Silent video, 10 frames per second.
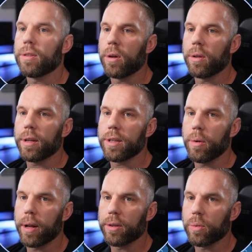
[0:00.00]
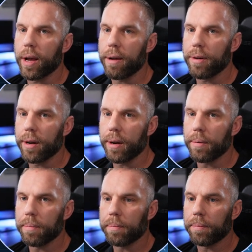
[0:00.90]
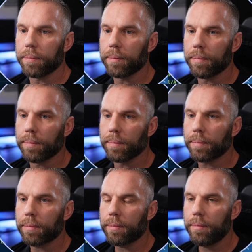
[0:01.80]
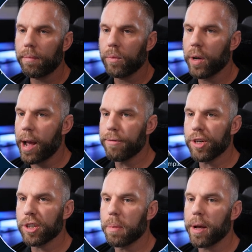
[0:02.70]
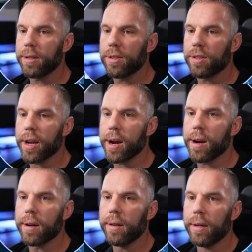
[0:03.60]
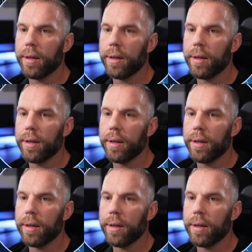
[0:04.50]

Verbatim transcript: So let's see what else we have here. We have just buttons there.